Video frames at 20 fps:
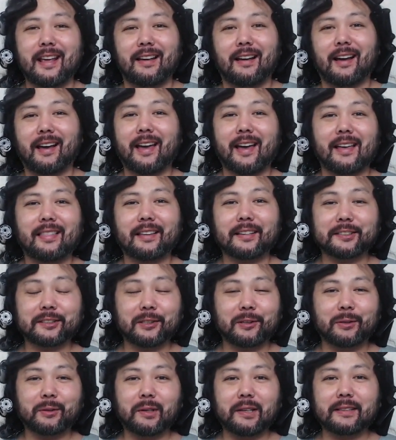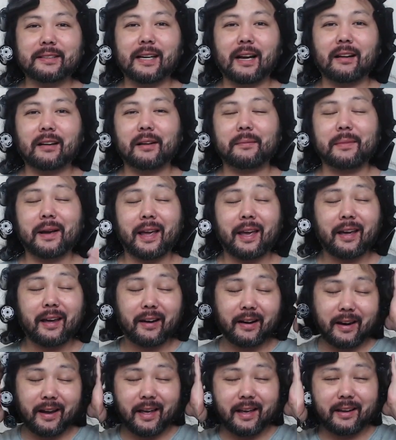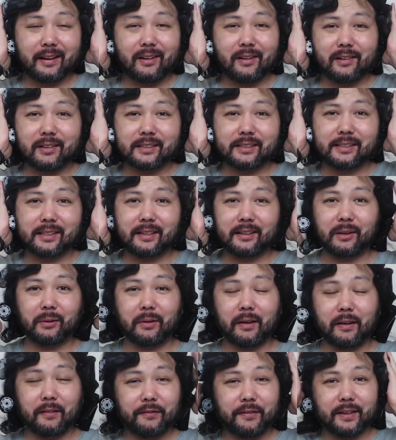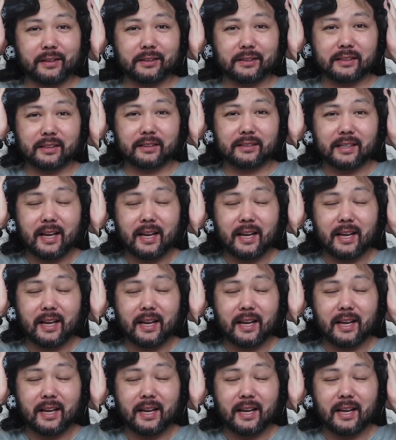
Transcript: I had this cooling down in my hair, and honestly, the way it feels,